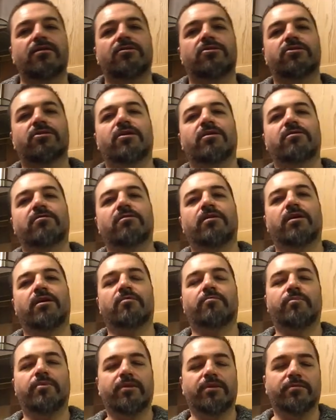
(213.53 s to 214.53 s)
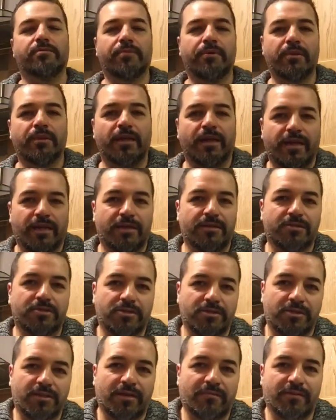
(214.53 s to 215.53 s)
So uh, put put that in and
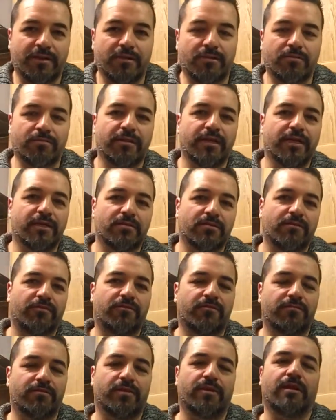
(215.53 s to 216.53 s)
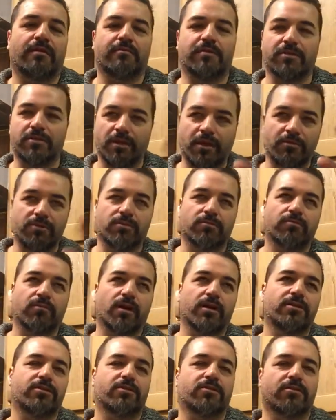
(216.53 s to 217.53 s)
just have a little read of the. I mean, there's loads of
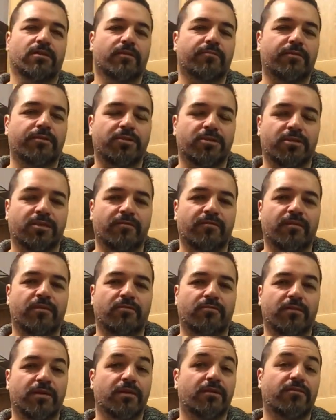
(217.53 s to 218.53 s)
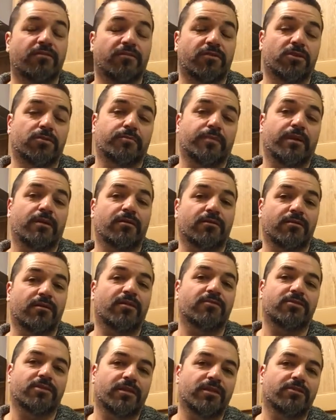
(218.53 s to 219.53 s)
writing on it, but just have a little read of the first
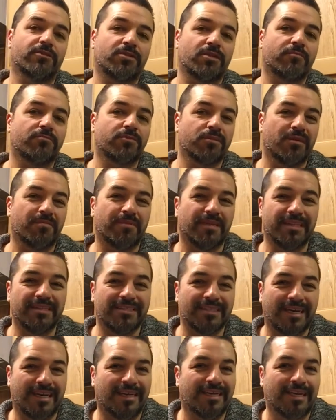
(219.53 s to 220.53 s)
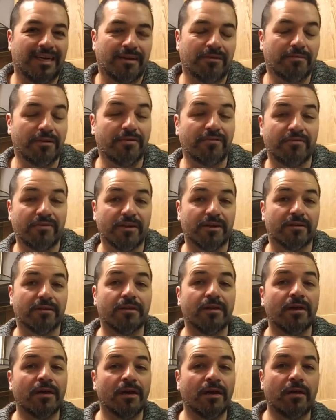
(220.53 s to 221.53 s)
paragraphs, and it sums up exactly how we
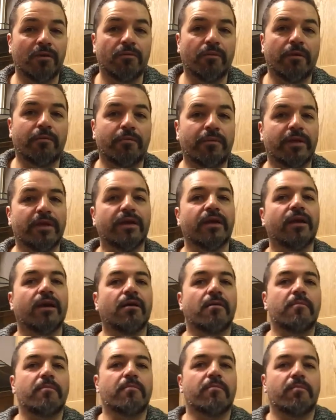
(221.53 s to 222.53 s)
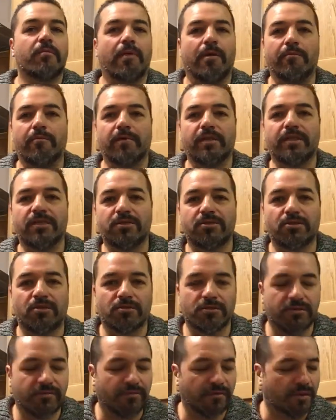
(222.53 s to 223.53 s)
feel when we um, when we
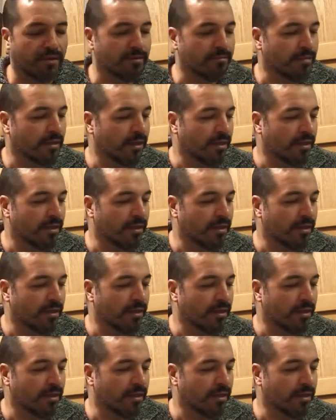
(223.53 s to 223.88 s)
detoxify.